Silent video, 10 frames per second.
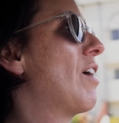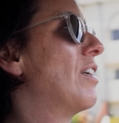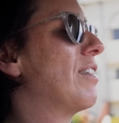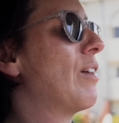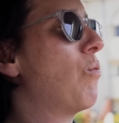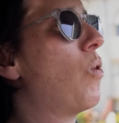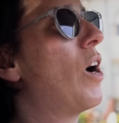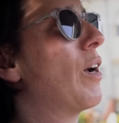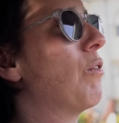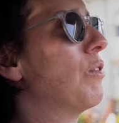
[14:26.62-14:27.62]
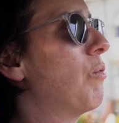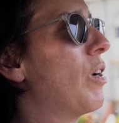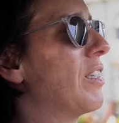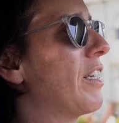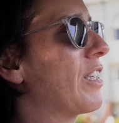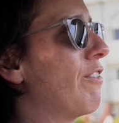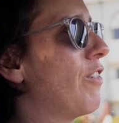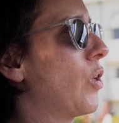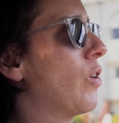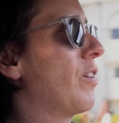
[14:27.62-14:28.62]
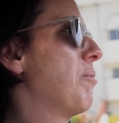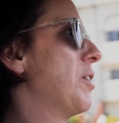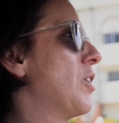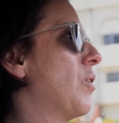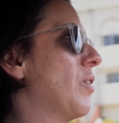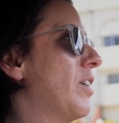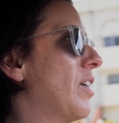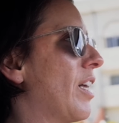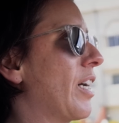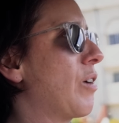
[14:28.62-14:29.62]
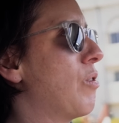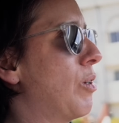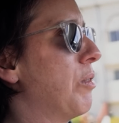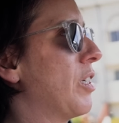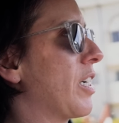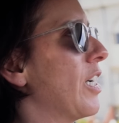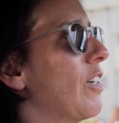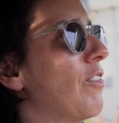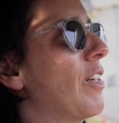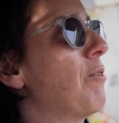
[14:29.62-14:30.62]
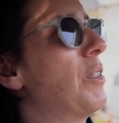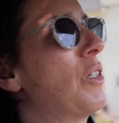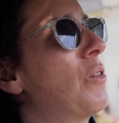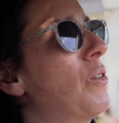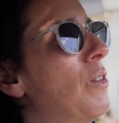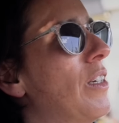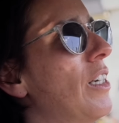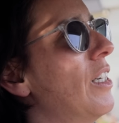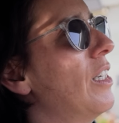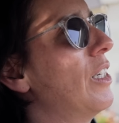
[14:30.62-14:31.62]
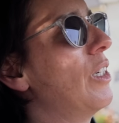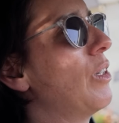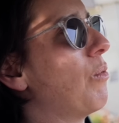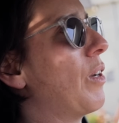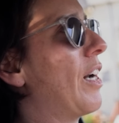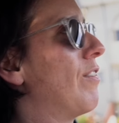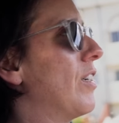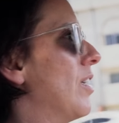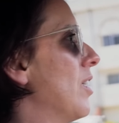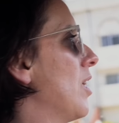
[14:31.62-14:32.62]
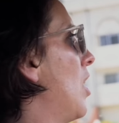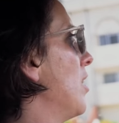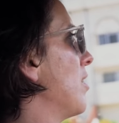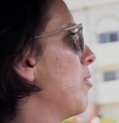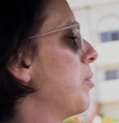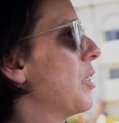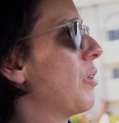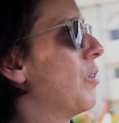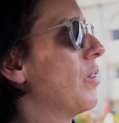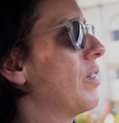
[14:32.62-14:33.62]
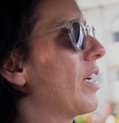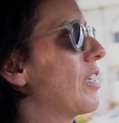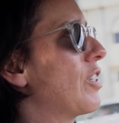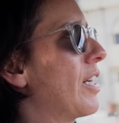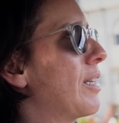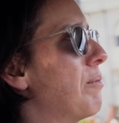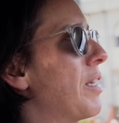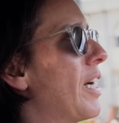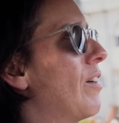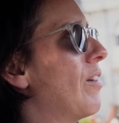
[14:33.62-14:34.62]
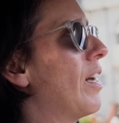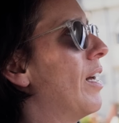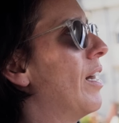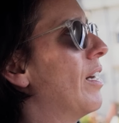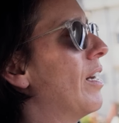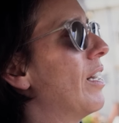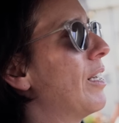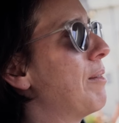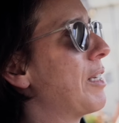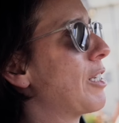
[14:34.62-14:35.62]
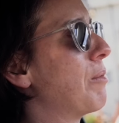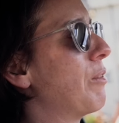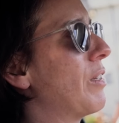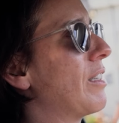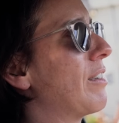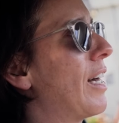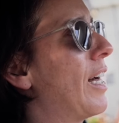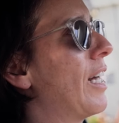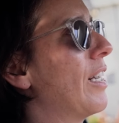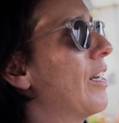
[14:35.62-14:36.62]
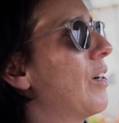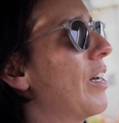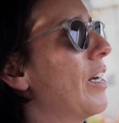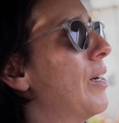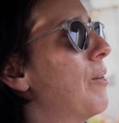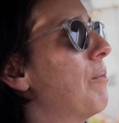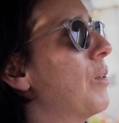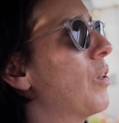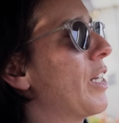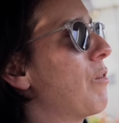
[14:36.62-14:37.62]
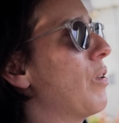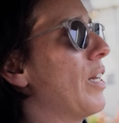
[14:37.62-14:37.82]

understand why I would want to take their photo or they've been told they're like horrible looking or they've been told whatever lines they've been told that shut them down and it makes me really sad um, or they won't